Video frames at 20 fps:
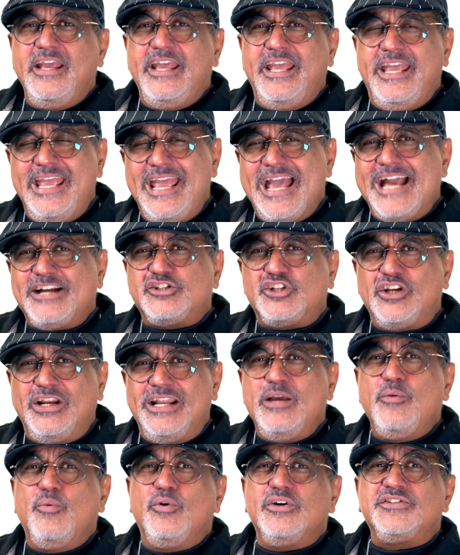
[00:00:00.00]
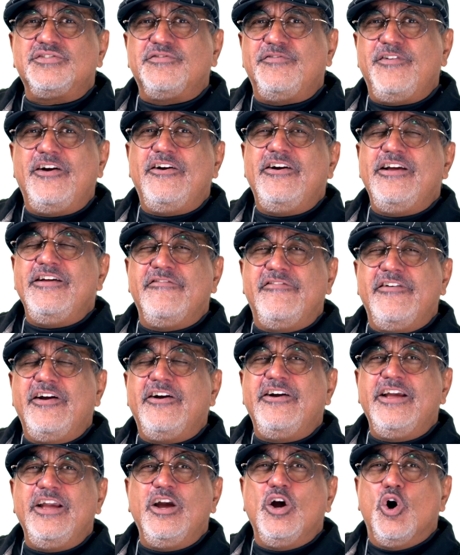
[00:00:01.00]
He actually was very,
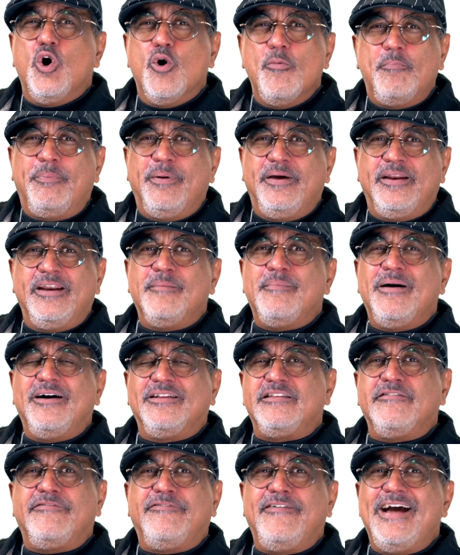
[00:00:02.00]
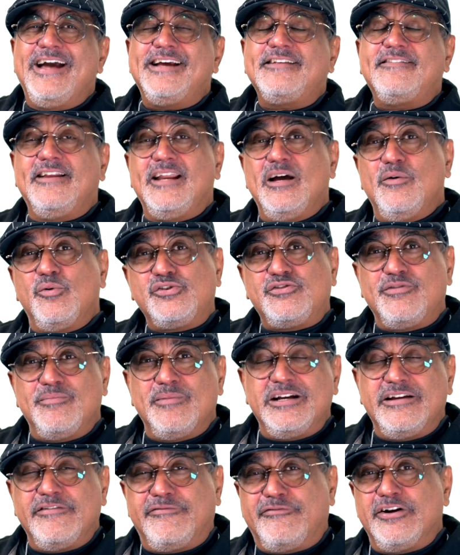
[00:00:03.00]
very open about the fact that I was from
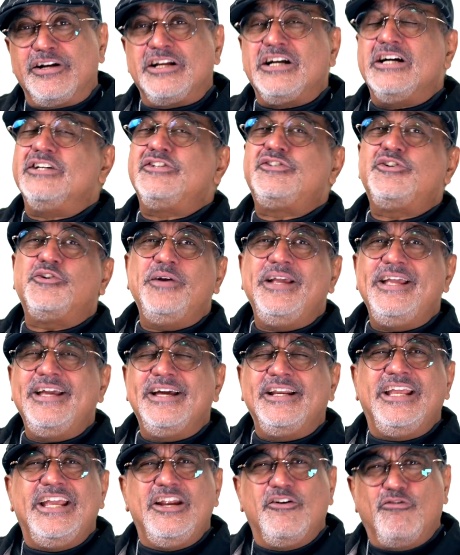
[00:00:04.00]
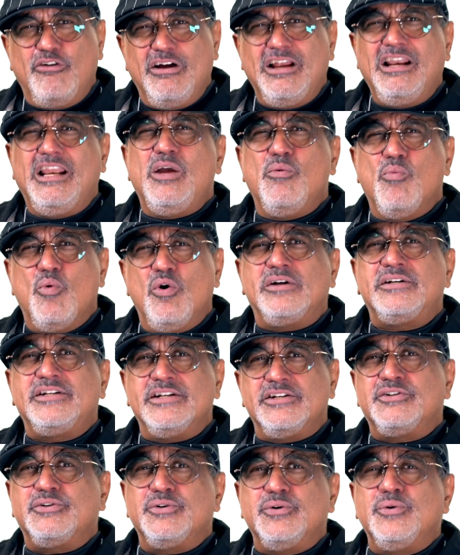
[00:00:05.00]
a different country, and he really
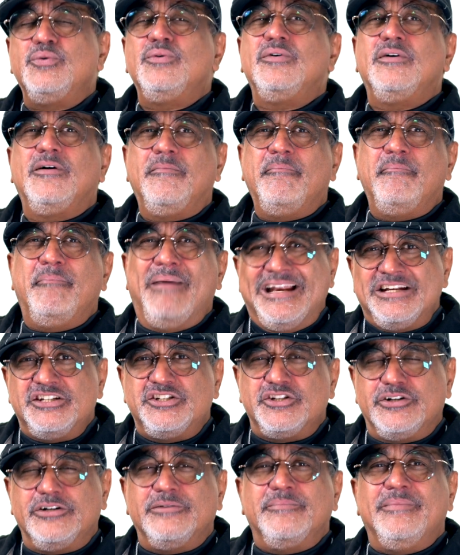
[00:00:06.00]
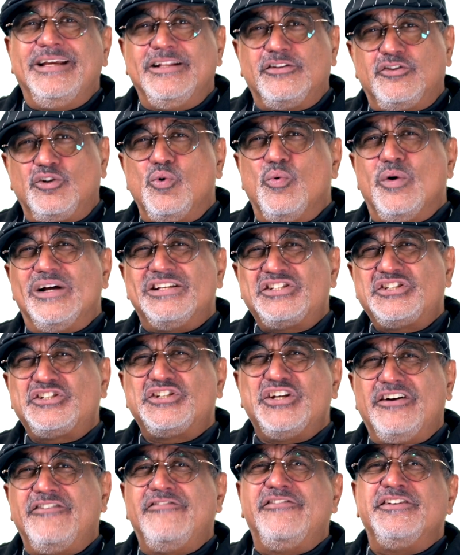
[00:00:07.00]
wanted to mentor me through a
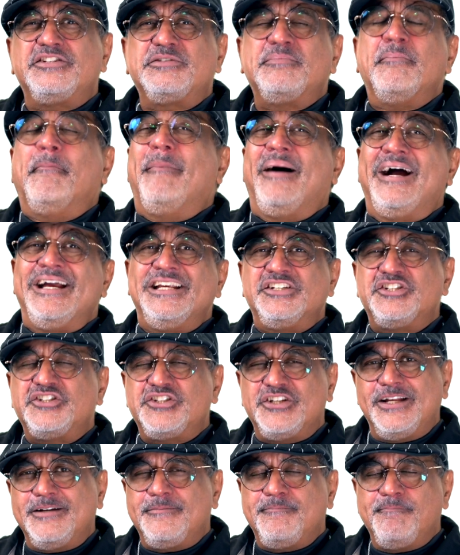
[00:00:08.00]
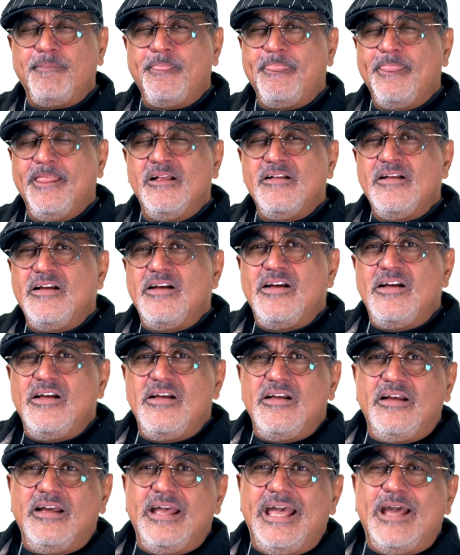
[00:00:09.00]
service mindset.
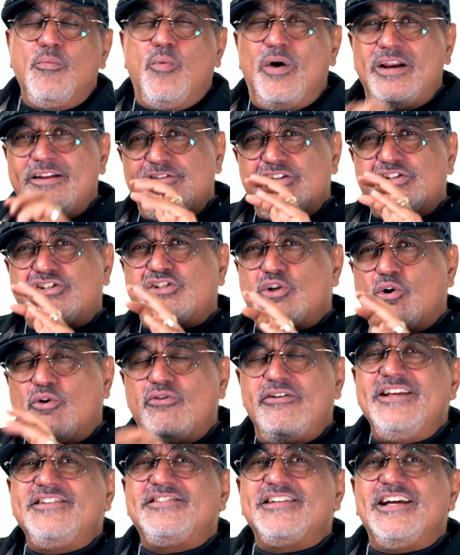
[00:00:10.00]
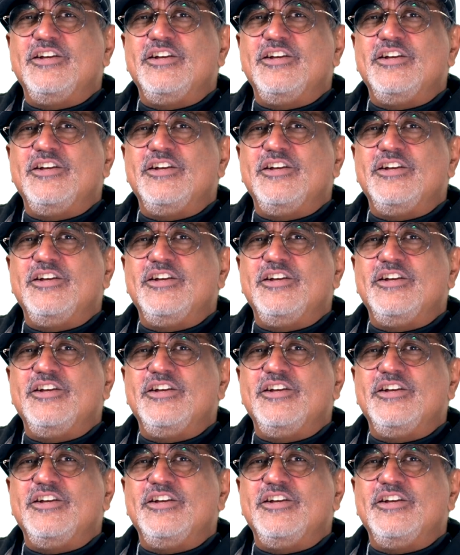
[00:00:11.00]
And one of the stories I